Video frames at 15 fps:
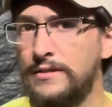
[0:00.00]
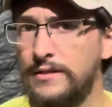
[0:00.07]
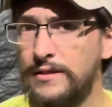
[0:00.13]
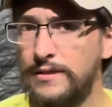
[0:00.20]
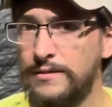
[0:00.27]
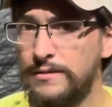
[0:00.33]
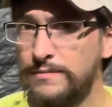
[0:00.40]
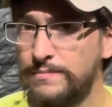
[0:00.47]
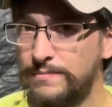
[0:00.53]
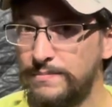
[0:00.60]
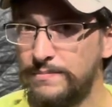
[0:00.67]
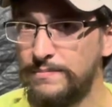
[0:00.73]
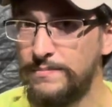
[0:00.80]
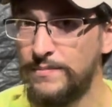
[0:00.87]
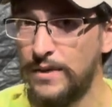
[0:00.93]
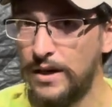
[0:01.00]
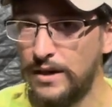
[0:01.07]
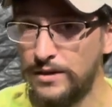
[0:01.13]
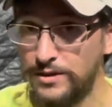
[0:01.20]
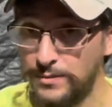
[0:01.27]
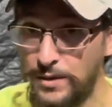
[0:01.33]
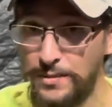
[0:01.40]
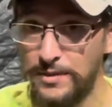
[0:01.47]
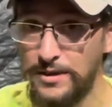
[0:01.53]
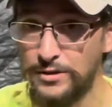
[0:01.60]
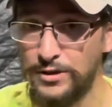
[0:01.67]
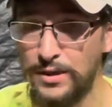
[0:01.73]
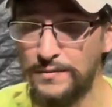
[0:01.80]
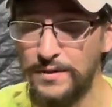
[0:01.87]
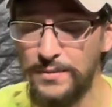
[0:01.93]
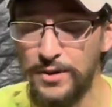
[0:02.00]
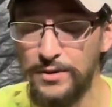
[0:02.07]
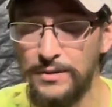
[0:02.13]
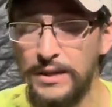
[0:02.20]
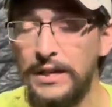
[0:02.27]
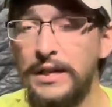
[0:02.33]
in a small block Chevy boat.